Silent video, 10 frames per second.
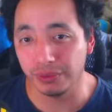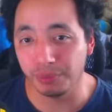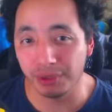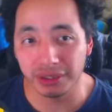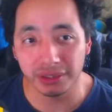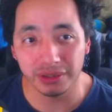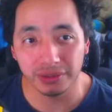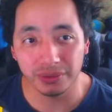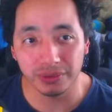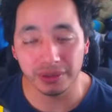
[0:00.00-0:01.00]
bridge
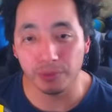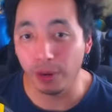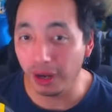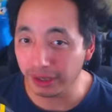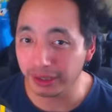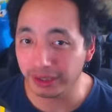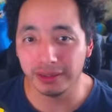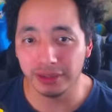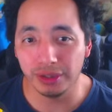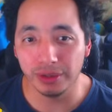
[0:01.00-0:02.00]
into Walker, Walker,
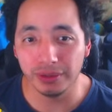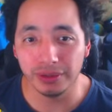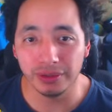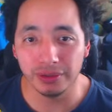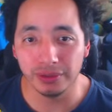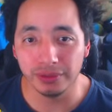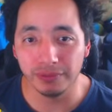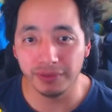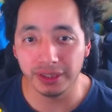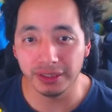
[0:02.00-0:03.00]
because you go into
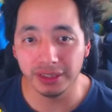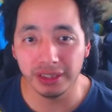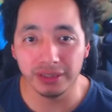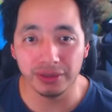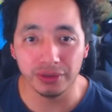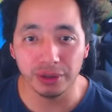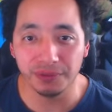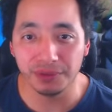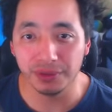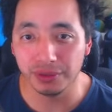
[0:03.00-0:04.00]
Vision, into
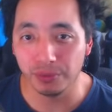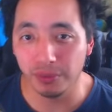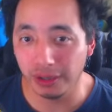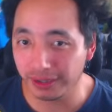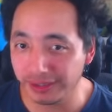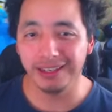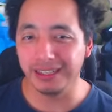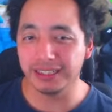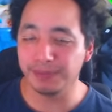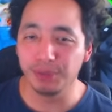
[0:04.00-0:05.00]
Gofu, into Walker. It
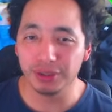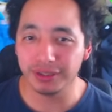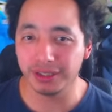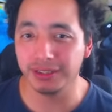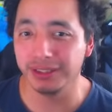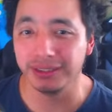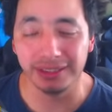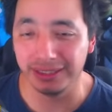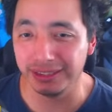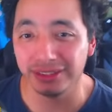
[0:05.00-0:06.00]
just boosts your consistency.
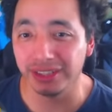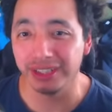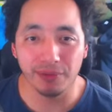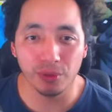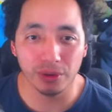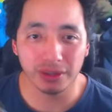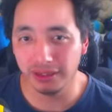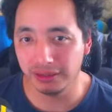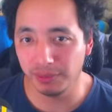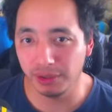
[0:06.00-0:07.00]
It's insane. Of course,
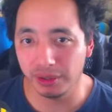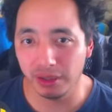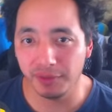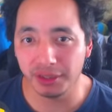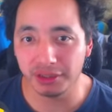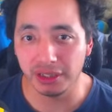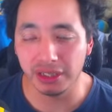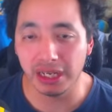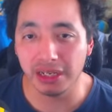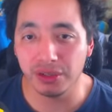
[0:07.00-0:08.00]
some of the card variation that you
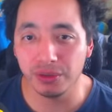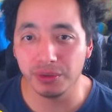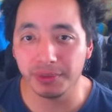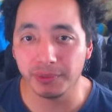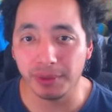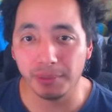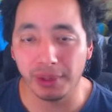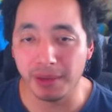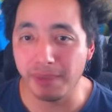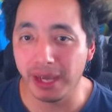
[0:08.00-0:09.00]
can do, the reason why you
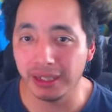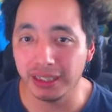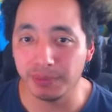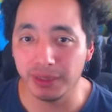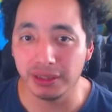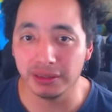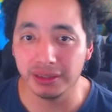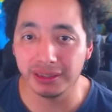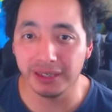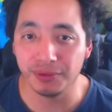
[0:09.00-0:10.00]
play Mali is because
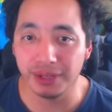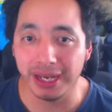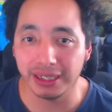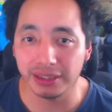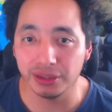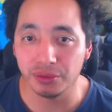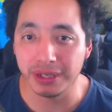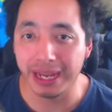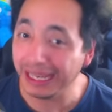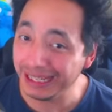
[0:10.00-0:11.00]
this gives you access to an
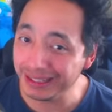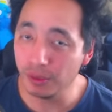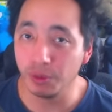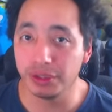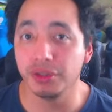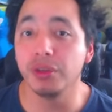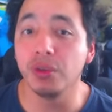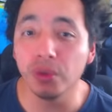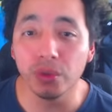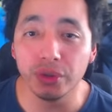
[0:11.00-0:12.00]
8, which is
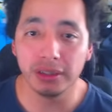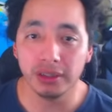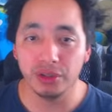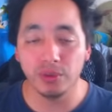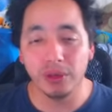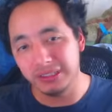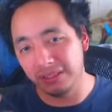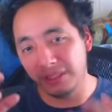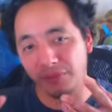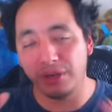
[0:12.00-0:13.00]
huge, because you want
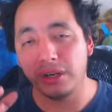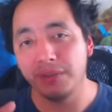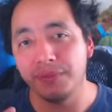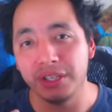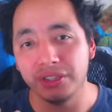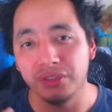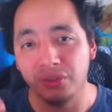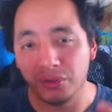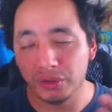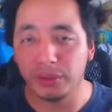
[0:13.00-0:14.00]
different card variations to
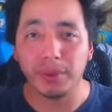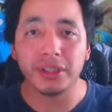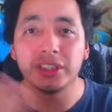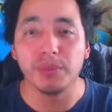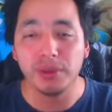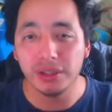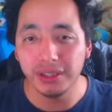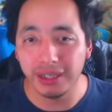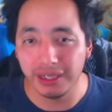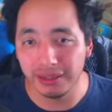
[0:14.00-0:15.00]
do something
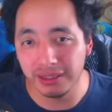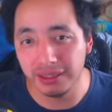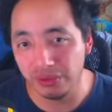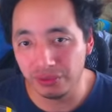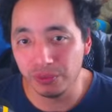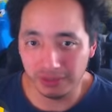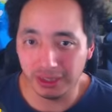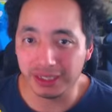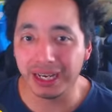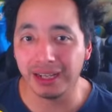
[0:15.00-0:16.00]
similar, and these do
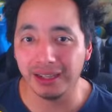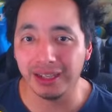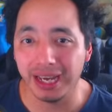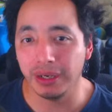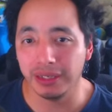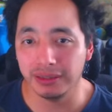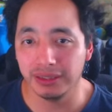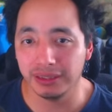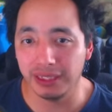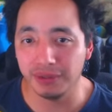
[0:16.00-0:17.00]
exactly that, because
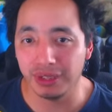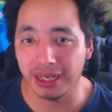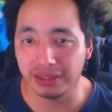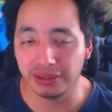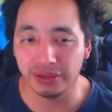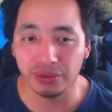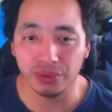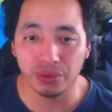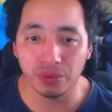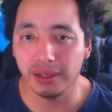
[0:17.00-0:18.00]
this gives you access to
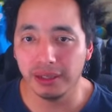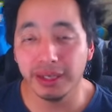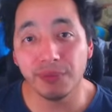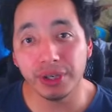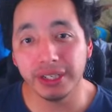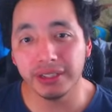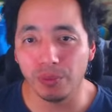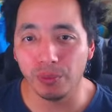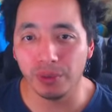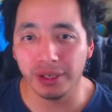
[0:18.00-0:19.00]
your level eater,
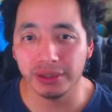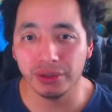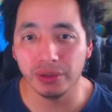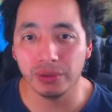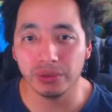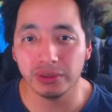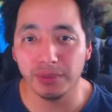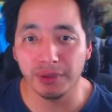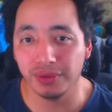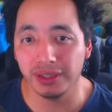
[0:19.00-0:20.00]
whereas you go
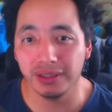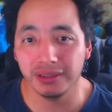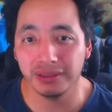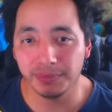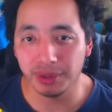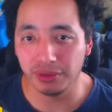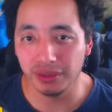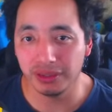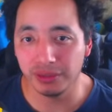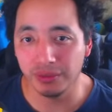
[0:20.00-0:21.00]
summon this, special
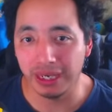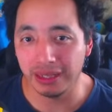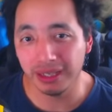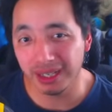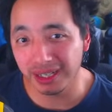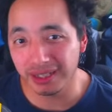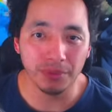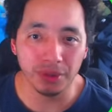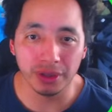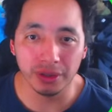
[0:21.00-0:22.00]
this, go 8 there.
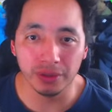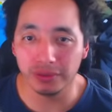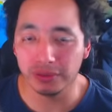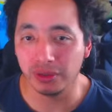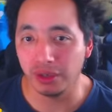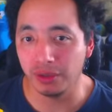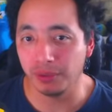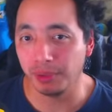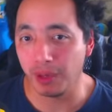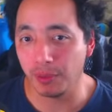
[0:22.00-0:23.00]
You can go start your
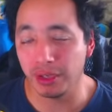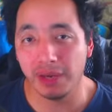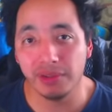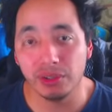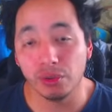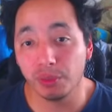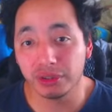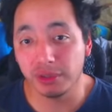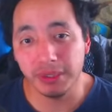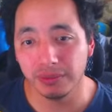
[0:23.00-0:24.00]
play without having to normal
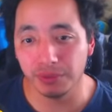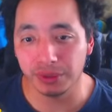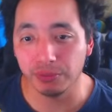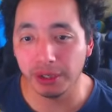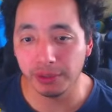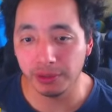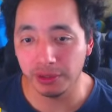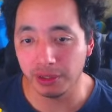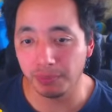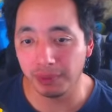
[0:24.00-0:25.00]
summon, which is why you
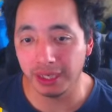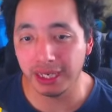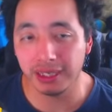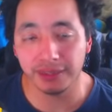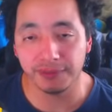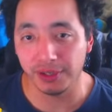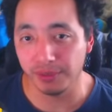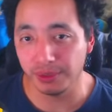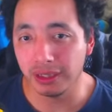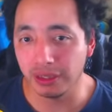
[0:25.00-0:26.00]
can play Sphere
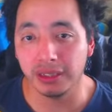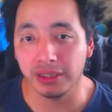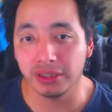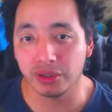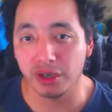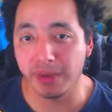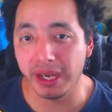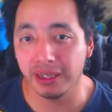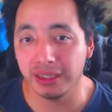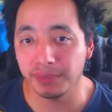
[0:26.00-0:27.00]
mode. You can go discard
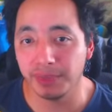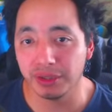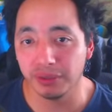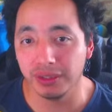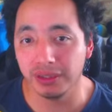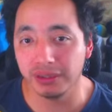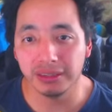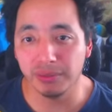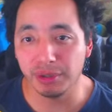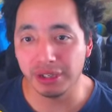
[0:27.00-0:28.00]
Mali, special this,
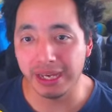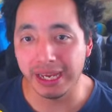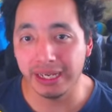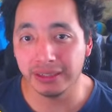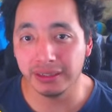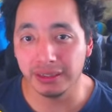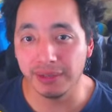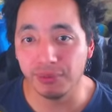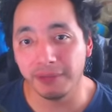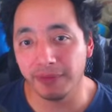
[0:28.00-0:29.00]
summon your ant,
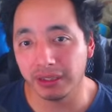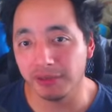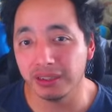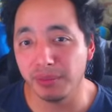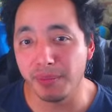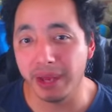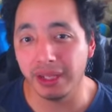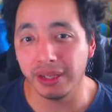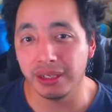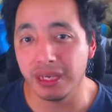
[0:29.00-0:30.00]
level effective summon
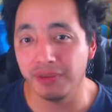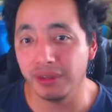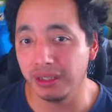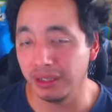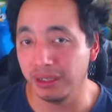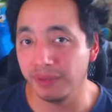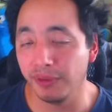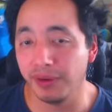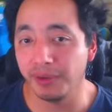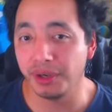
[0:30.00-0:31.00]
Mali, you have a level
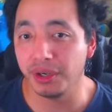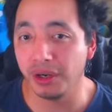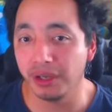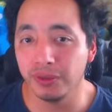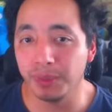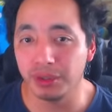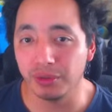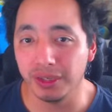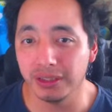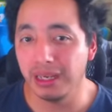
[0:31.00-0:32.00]
5 Heart Dark, special
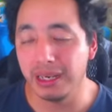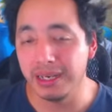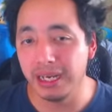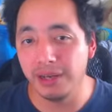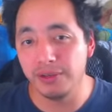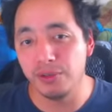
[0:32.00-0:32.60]
this, and now you